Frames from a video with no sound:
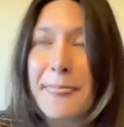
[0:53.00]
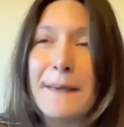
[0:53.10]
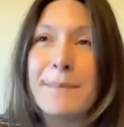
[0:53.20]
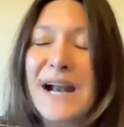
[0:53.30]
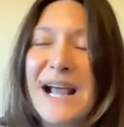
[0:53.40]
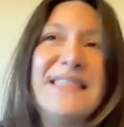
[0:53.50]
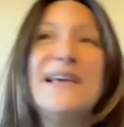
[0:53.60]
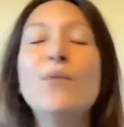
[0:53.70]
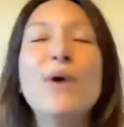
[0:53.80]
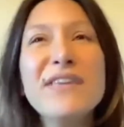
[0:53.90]
But I
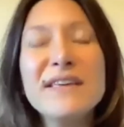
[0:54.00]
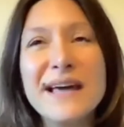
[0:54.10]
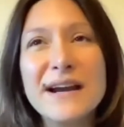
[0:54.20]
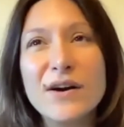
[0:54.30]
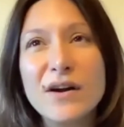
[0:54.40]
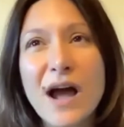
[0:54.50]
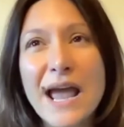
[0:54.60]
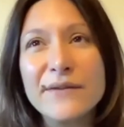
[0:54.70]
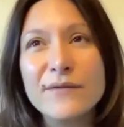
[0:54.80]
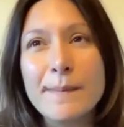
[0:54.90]
think one thing that
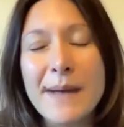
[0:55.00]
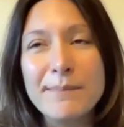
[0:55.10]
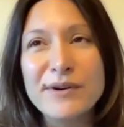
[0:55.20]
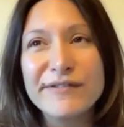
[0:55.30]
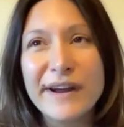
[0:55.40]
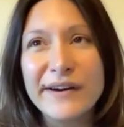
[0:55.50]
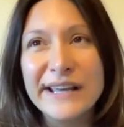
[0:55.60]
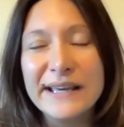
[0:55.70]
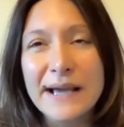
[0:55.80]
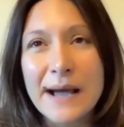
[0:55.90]
I remember
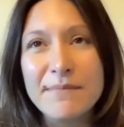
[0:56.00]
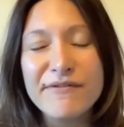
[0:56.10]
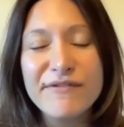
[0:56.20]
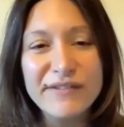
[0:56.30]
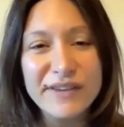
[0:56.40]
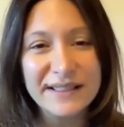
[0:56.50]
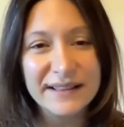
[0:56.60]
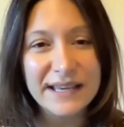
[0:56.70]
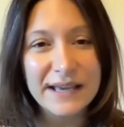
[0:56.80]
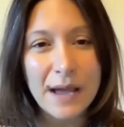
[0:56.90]
very
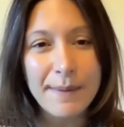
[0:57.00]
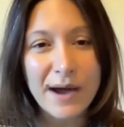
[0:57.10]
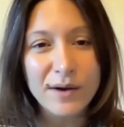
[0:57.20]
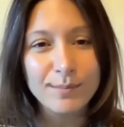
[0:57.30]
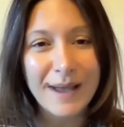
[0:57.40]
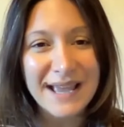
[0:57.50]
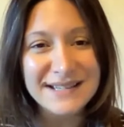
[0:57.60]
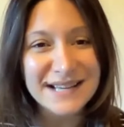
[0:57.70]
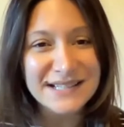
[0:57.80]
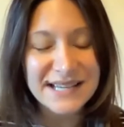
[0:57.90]
vividly about my
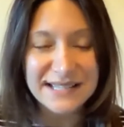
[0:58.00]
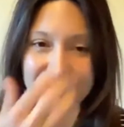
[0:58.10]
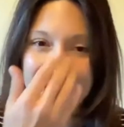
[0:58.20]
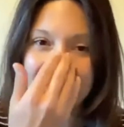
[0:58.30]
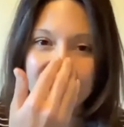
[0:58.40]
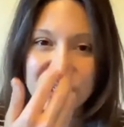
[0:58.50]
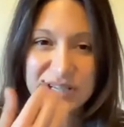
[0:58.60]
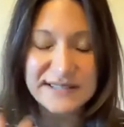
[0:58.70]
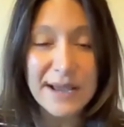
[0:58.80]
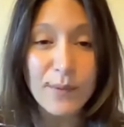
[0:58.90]
identity as a refugee
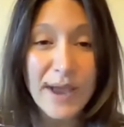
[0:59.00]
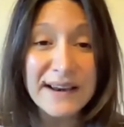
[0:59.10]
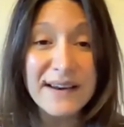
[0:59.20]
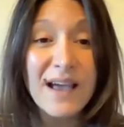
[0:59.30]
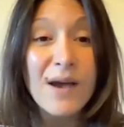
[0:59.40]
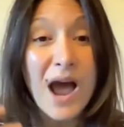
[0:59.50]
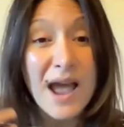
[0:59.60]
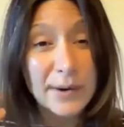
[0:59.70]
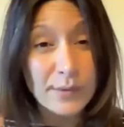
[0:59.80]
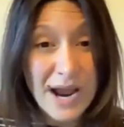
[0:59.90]
is that when
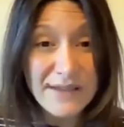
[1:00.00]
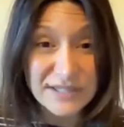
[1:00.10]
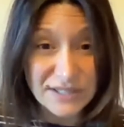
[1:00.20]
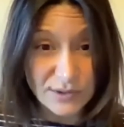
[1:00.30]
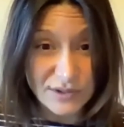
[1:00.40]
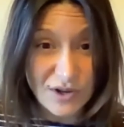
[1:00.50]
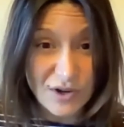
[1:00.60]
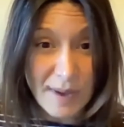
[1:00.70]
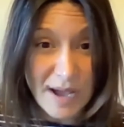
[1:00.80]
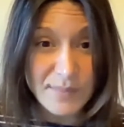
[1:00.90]
I arrived in
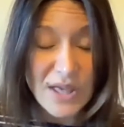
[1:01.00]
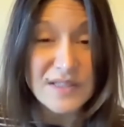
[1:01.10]
Oklahoma,